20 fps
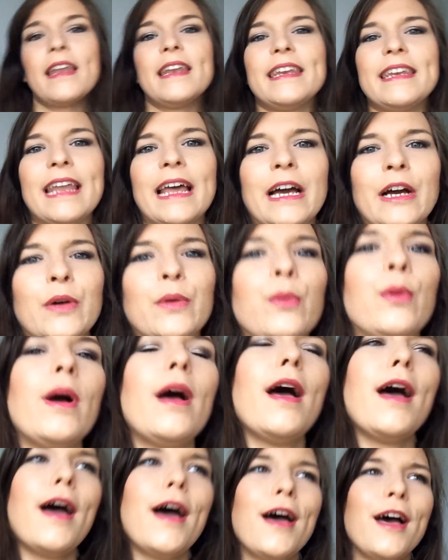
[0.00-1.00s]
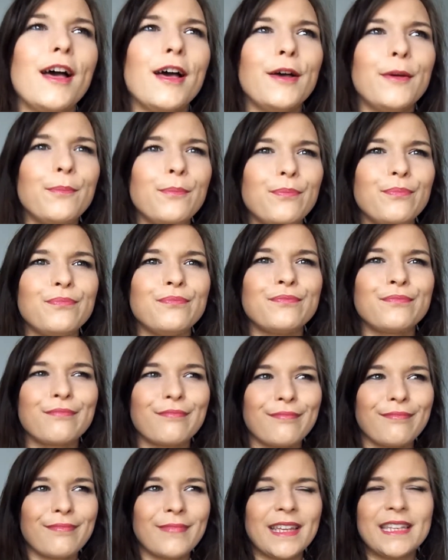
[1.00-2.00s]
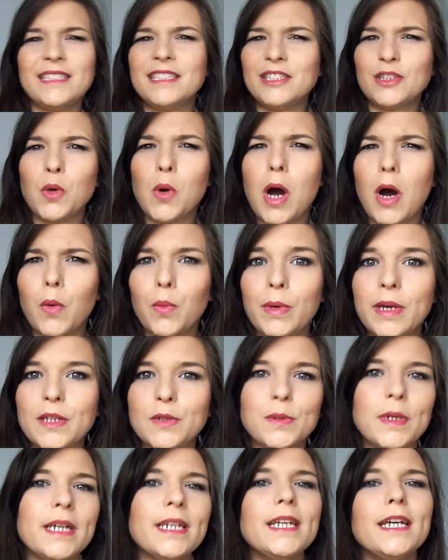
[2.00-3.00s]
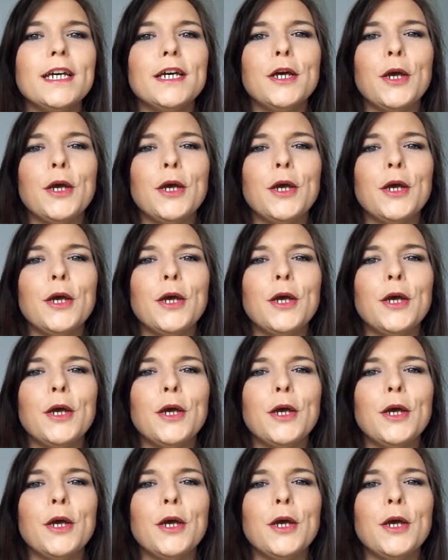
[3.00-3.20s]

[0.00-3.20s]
Now, this is quite a weird one,